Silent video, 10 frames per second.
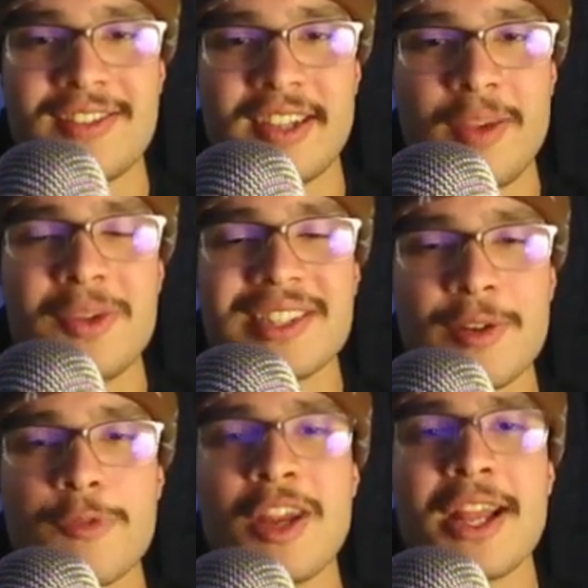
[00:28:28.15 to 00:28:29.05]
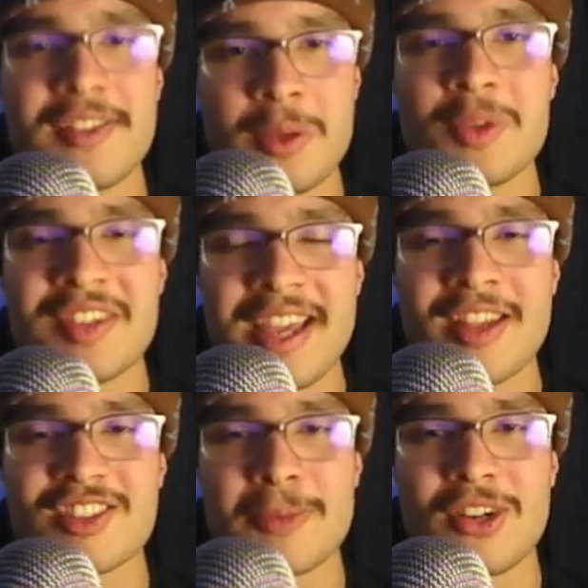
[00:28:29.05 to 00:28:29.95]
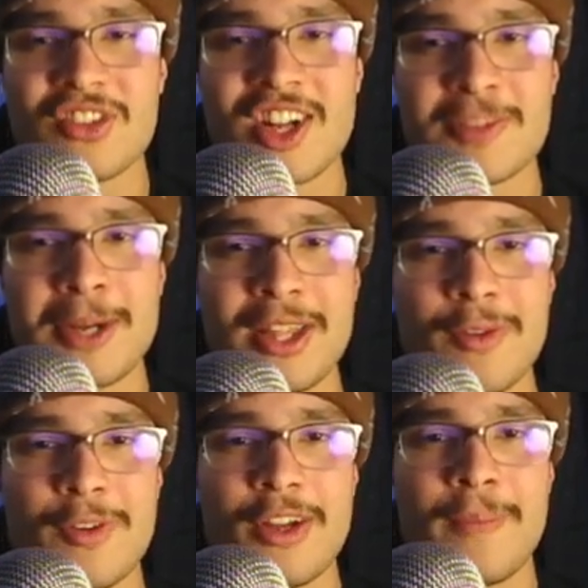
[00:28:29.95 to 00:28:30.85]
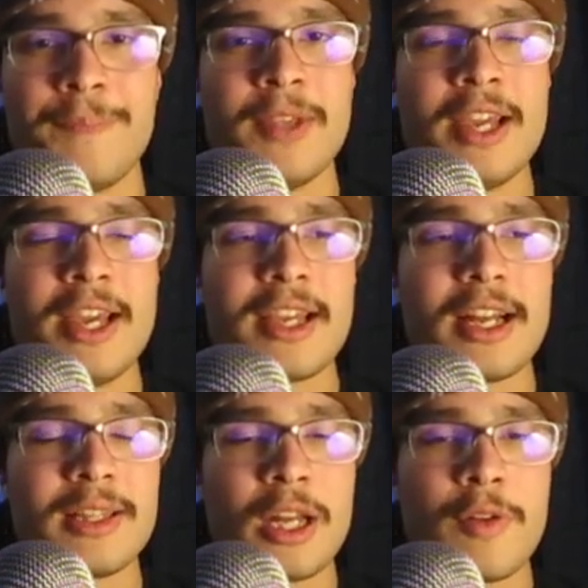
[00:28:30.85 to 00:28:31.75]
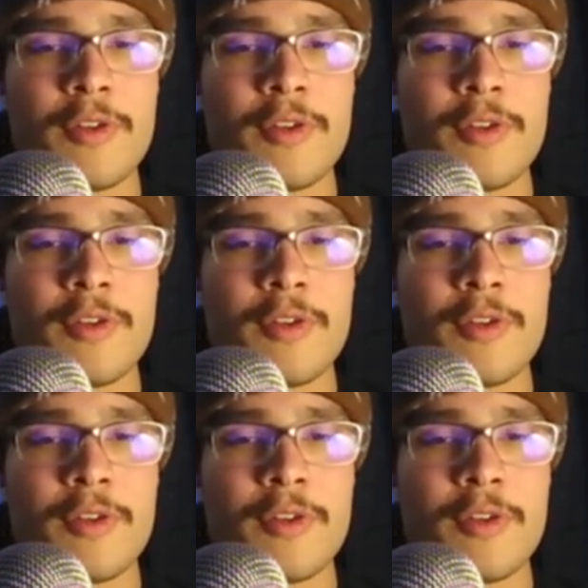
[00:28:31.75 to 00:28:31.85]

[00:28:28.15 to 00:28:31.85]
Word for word: Like, he went 7 for 8 because he was taking smart shots by the rim, a lot of